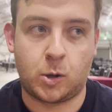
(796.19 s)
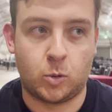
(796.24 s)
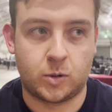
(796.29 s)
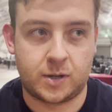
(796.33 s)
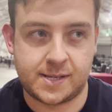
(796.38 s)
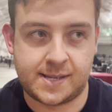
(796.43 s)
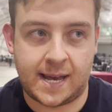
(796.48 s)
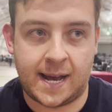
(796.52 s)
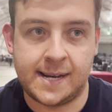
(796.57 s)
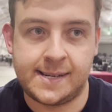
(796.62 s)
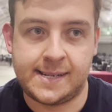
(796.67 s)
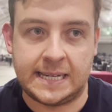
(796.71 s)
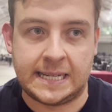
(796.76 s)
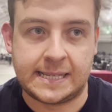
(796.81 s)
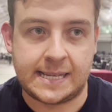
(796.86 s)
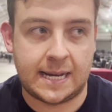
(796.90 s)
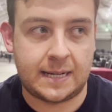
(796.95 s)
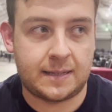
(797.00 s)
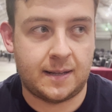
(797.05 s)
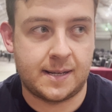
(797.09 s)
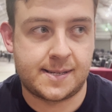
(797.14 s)
What does the ideal
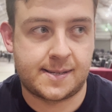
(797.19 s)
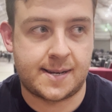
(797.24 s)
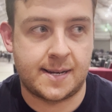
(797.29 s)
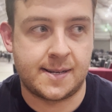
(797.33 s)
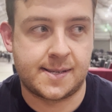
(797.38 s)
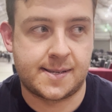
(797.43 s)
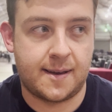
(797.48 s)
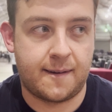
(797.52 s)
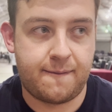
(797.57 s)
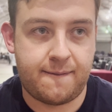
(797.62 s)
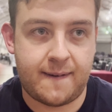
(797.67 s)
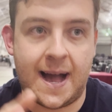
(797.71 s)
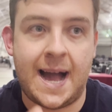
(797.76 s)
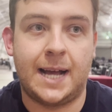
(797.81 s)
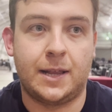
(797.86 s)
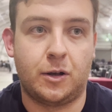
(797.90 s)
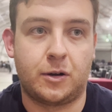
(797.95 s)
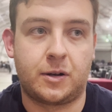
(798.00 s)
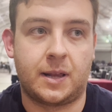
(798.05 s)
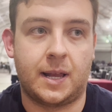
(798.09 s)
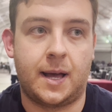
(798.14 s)
deck list into Fire
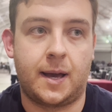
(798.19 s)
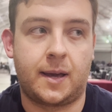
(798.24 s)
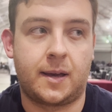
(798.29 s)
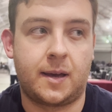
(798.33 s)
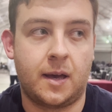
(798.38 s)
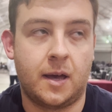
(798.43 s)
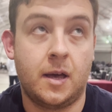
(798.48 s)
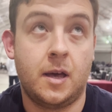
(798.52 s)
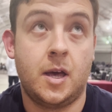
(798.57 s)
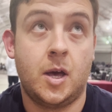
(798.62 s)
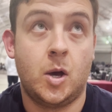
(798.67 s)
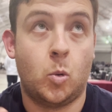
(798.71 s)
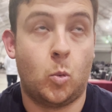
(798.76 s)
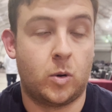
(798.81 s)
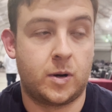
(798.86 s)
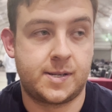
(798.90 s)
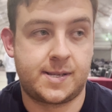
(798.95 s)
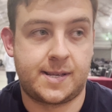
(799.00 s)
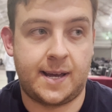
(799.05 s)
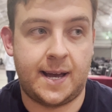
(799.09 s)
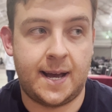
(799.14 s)
look like? What
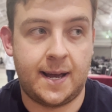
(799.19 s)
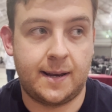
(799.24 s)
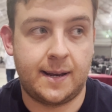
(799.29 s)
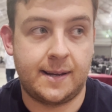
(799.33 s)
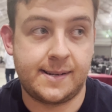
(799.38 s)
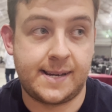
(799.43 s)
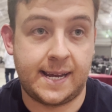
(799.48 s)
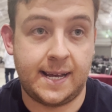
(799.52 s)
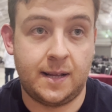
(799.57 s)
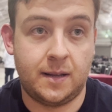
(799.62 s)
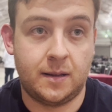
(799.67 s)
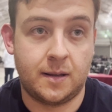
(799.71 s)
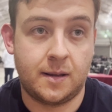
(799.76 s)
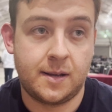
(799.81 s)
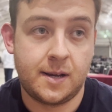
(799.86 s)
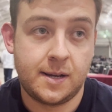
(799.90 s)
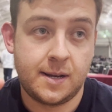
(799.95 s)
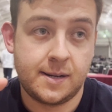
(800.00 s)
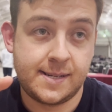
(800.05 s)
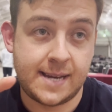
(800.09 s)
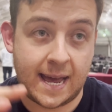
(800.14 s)
does the ideal
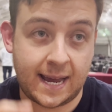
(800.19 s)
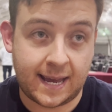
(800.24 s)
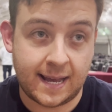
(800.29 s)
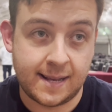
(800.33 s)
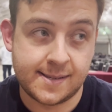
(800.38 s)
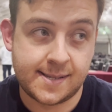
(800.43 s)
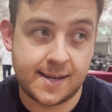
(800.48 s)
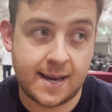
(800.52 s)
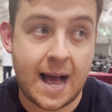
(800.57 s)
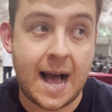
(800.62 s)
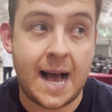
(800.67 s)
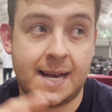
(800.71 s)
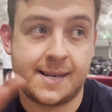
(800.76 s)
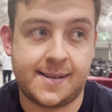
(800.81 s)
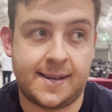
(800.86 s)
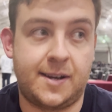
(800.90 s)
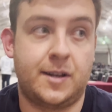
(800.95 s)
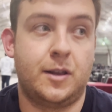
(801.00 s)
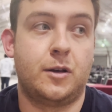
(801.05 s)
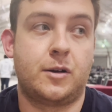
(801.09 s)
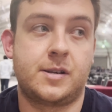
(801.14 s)
deck into
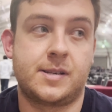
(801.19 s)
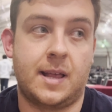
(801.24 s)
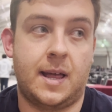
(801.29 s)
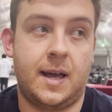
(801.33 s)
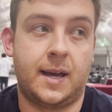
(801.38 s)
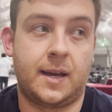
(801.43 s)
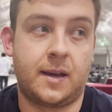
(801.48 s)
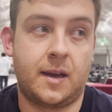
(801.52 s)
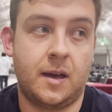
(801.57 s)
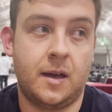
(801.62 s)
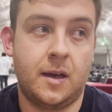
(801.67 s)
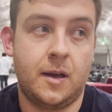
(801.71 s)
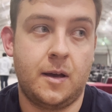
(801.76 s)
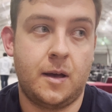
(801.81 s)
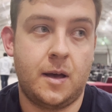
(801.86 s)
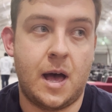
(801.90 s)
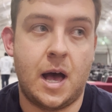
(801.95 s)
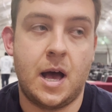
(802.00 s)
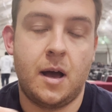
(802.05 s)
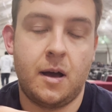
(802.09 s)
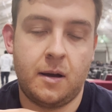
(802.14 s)
Iyslander looks like?
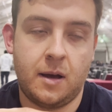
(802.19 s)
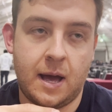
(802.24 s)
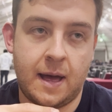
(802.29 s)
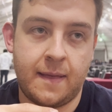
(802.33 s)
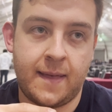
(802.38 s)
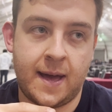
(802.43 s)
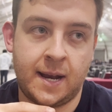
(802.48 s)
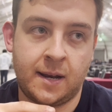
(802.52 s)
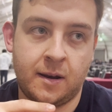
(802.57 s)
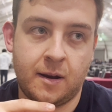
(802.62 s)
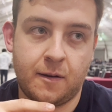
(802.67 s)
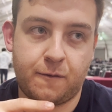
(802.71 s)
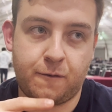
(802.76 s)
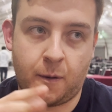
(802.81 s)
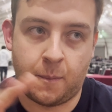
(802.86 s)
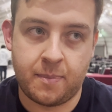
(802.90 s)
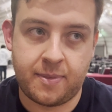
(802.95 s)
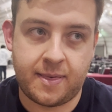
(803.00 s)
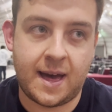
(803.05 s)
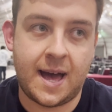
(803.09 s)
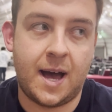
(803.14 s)
And then
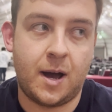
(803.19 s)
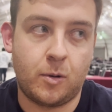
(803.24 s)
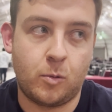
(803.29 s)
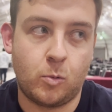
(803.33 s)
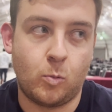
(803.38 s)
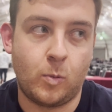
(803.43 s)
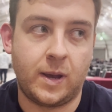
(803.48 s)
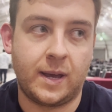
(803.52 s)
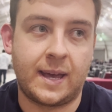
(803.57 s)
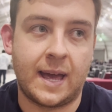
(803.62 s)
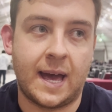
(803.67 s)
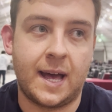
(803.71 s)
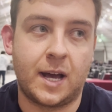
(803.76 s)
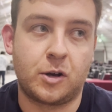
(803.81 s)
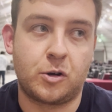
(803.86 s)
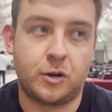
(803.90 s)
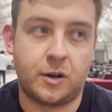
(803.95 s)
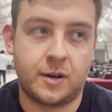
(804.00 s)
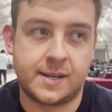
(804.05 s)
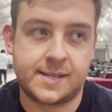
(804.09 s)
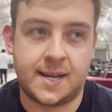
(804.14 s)
from that we get a
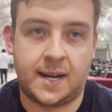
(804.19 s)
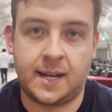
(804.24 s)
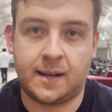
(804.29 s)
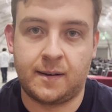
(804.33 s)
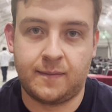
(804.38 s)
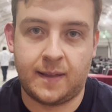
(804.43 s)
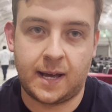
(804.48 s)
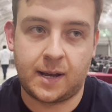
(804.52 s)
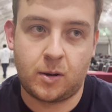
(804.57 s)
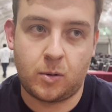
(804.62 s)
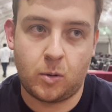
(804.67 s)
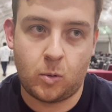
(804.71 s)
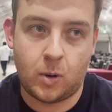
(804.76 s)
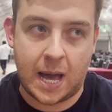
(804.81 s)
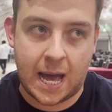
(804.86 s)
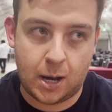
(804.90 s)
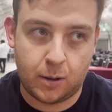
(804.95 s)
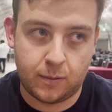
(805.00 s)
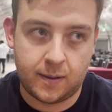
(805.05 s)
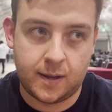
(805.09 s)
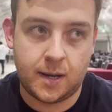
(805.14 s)
good understanding of like
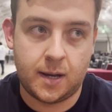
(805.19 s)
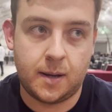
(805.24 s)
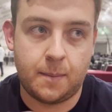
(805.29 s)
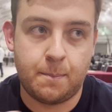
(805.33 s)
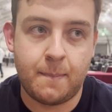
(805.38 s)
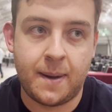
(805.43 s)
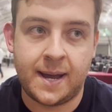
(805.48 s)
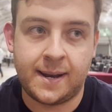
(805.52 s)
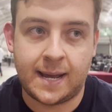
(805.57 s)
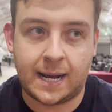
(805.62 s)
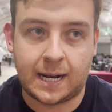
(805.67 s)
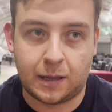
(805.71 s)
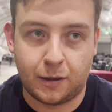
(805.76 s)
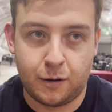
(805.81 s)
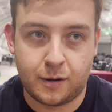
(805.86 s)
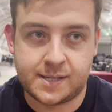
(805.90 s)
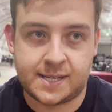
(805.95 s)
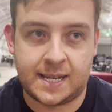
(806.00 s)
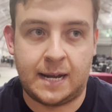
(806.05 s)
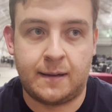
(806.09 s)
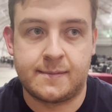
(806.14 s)
how the main deck
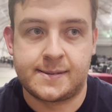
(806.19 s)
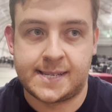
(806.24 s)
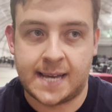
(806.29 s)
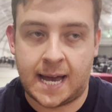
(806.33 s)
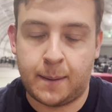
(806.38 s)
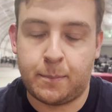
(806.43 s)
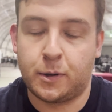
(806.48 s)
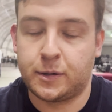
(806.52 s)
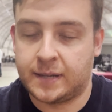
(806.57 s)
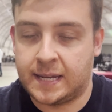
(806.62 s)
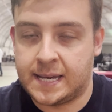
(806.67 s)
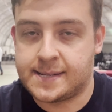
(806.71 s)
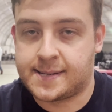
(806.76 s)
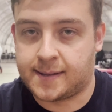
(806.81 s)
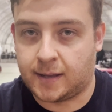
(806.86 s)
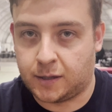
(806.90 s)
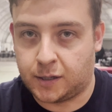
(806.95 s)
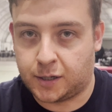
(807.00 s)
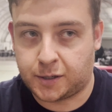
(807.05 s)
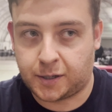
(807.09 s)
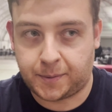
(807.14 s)
looks and how the sideboard needs to
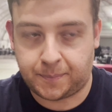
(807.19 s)
look.